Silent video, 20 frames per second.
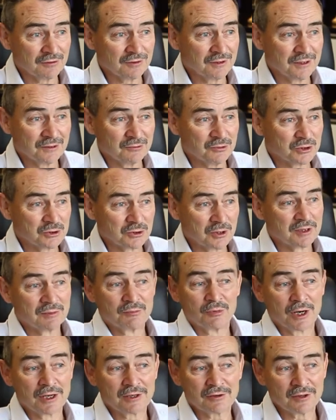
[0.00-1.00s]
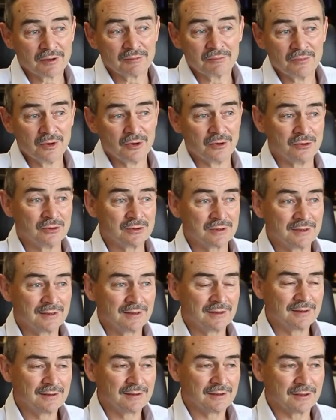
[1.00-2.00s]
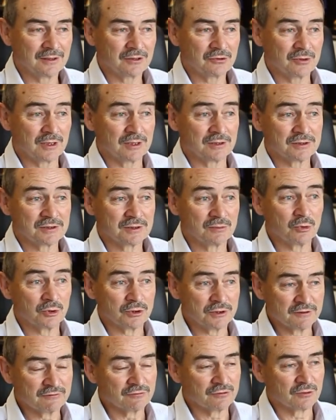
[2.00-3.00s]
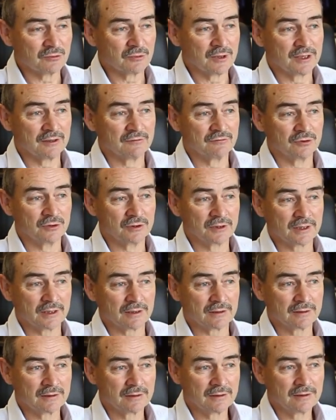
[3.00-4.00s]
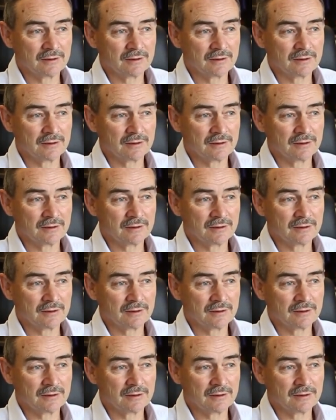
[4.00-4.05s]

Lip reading: And here we're trying to break that mould and create a somewhat different way of working.